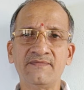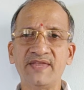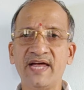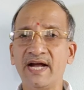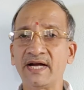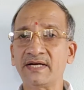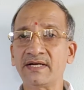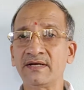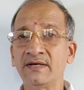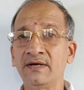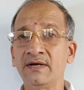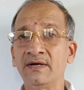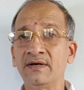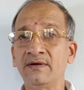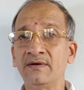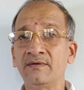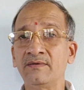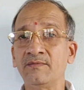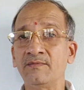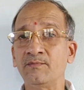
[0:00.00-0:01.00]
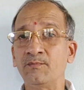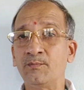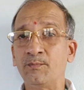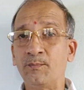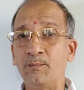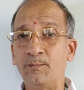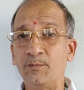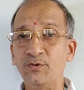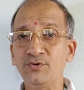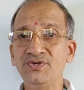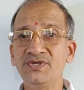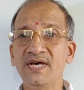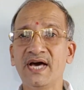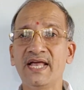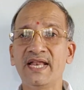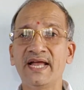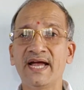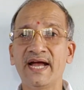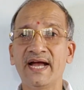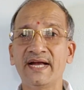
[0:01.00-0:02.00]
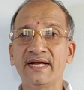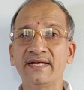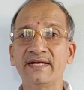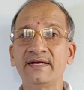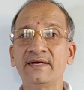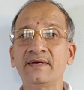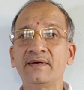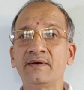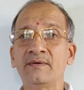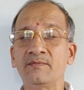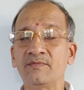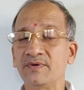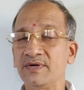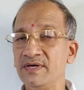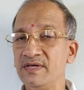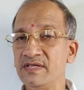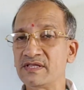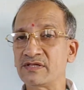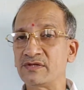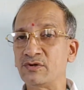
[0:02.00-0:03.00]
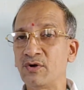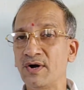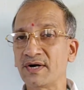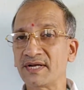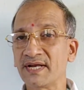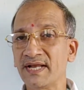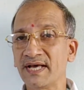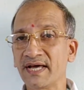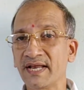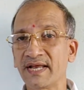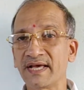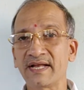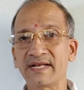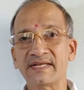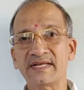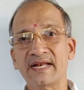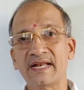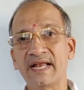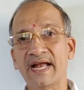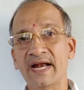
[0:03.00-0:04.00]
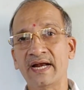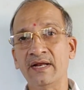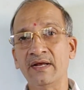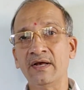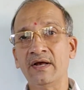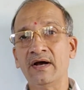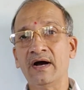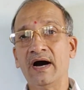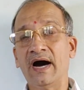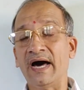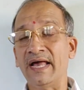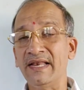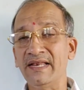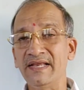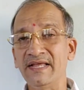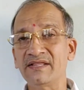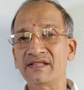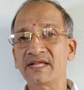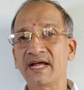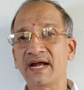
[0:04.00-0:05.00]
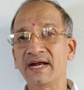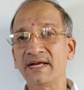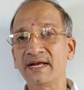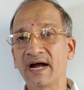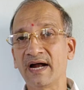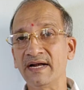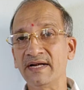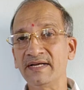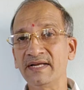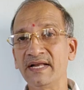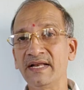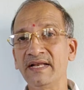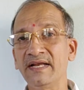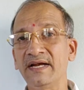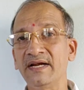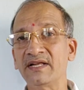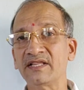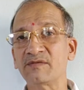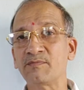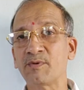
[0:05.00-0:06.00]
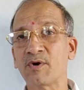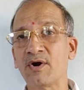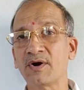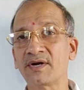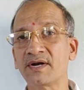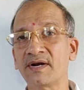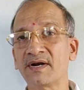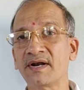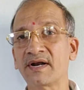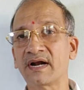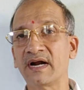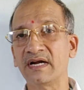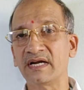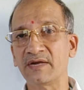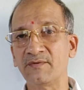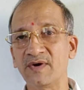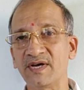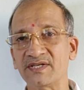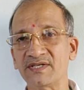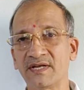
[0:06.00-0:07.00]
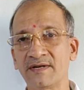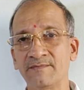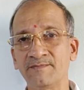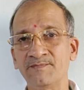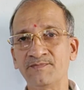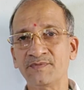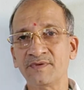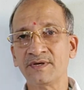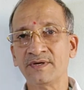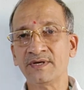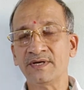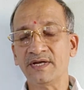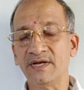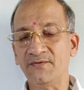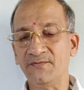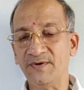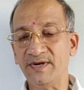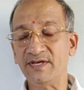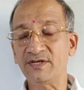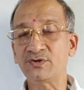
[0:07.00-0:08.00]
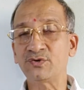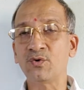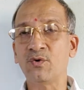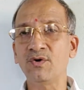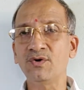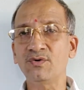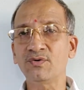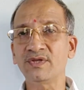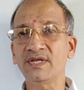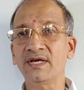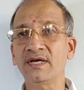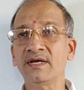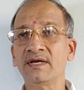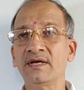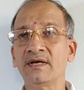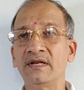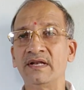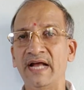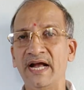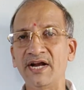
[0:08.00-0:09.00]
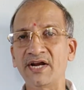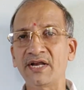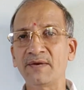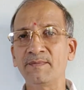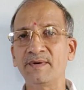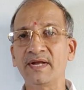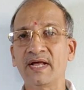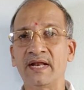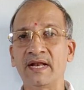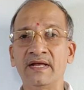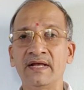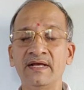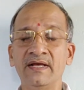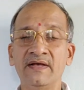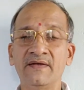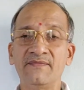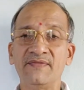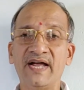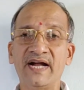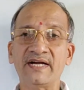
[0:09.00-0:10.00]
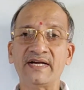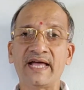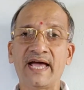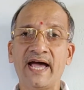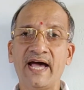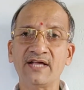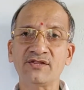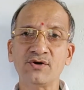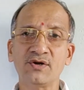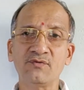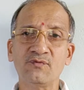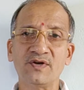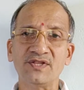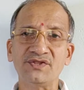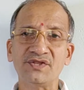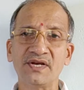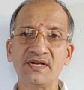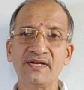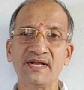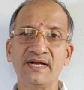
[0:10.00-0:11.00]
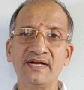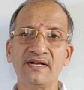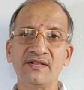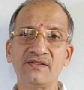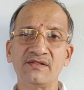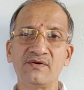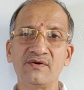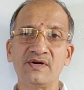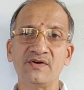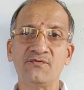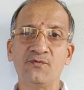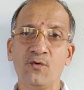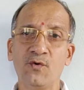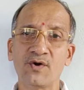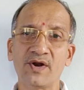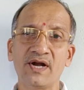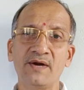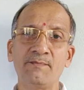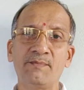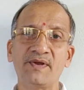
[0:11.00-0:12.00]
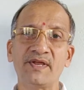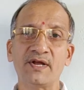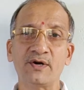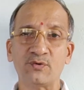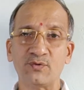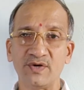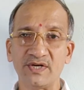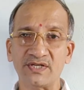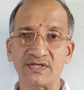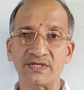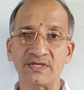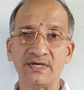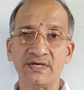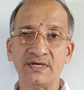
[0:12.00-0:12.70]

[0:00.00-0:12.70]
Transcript: that punja land is not an agricultural land unless and until it is brought under cultivation. If it is shown to the land tribunal that as on 1/3/1974 and prior to it,